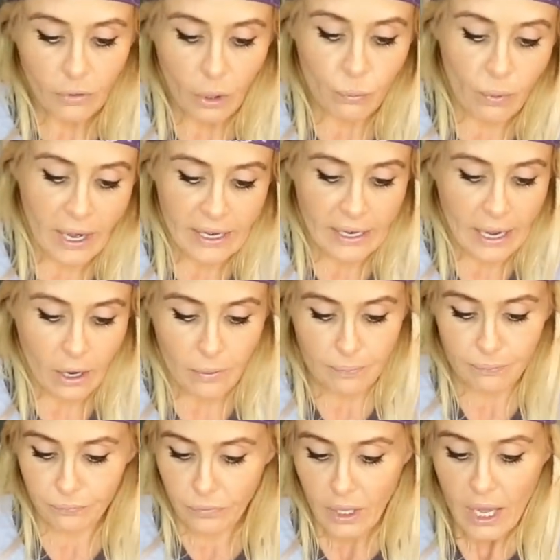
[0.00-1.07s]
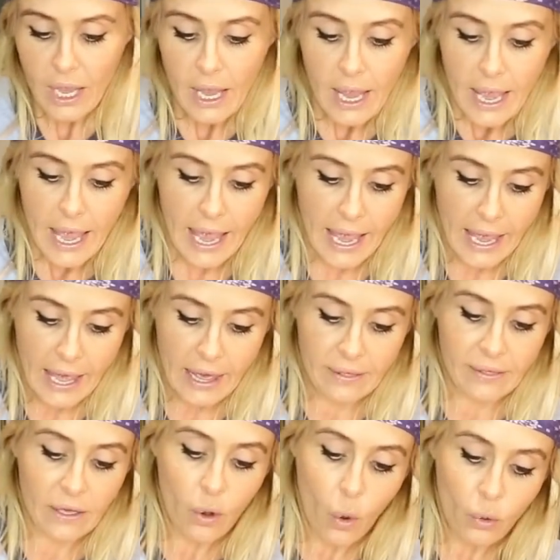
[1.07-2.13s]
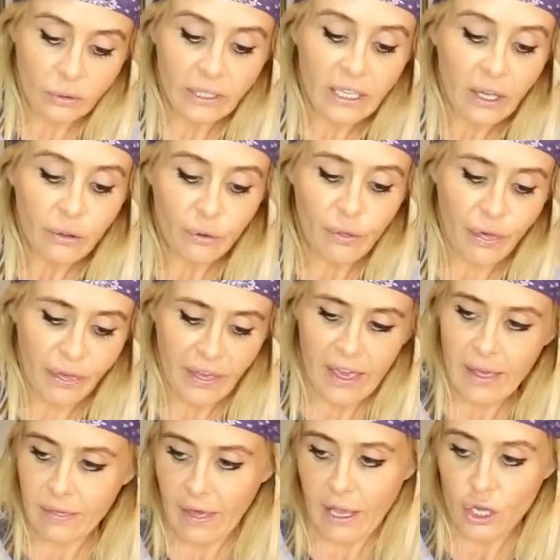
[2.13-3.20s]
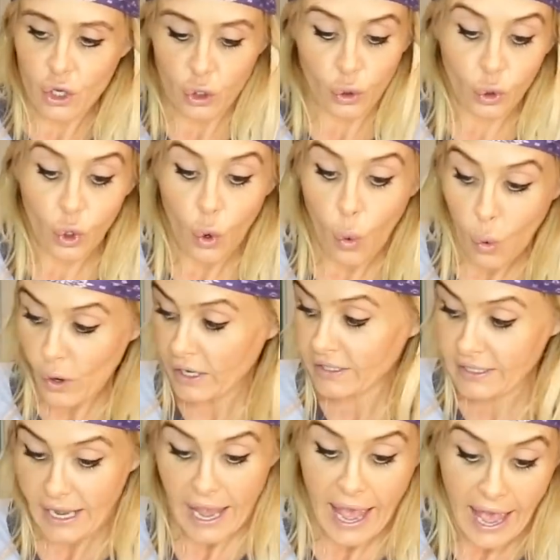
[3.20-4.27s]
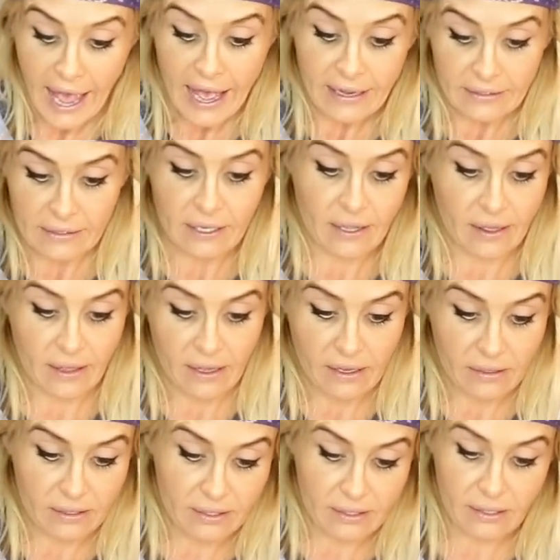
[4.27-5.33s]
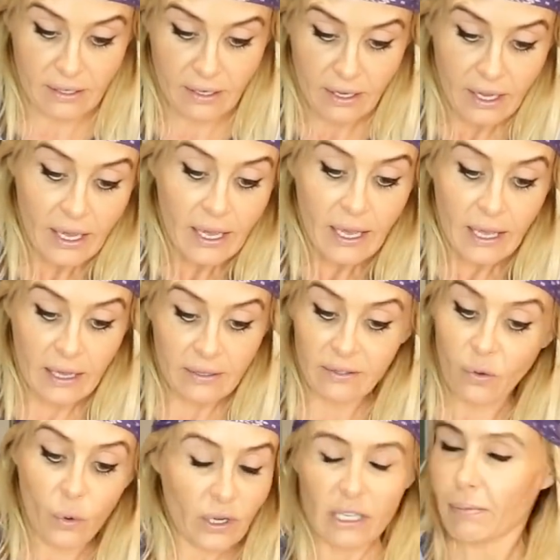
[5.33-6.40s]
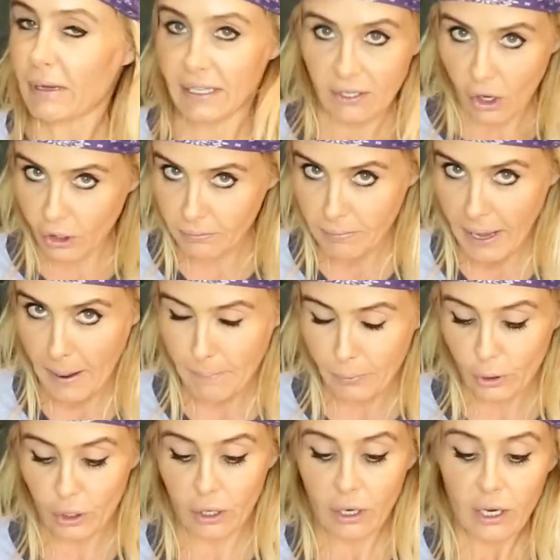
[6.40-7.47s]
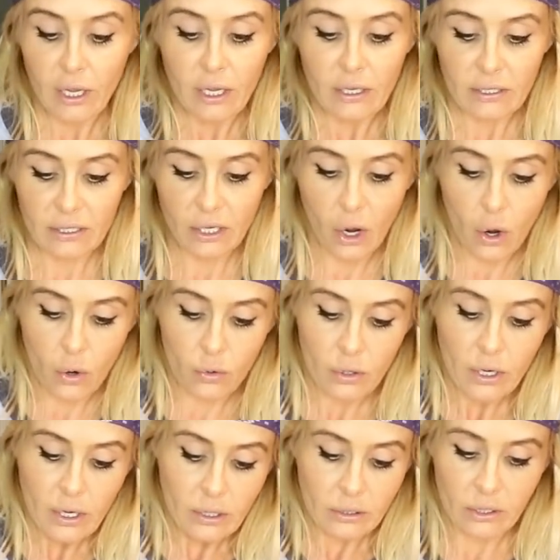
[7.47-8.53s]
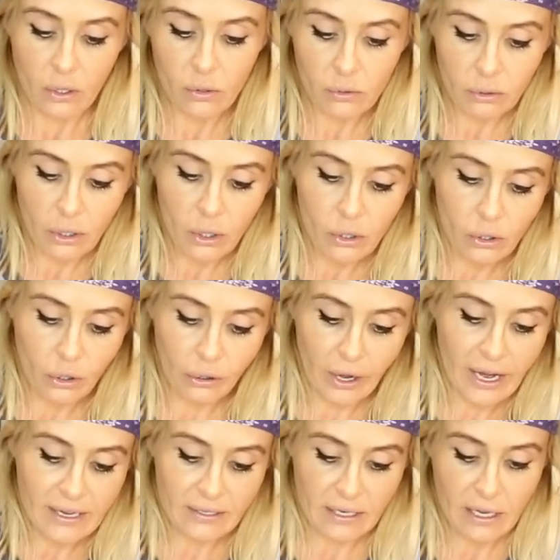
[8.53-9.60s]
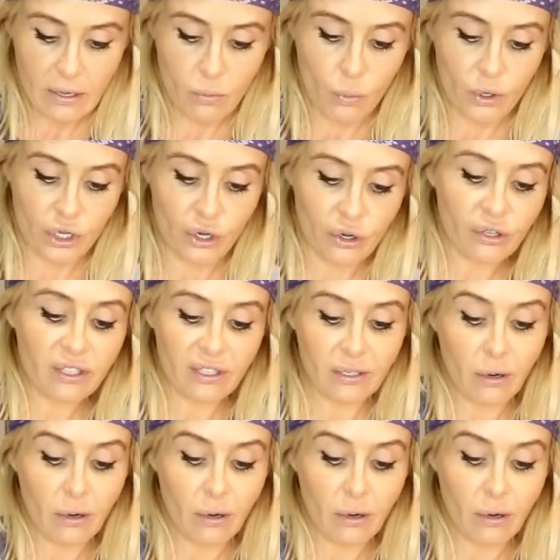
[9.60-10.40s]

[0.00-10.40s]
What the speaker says: right now. And the only other thing that you're going to add to this is going to be salt and pepper. So don't go crazy when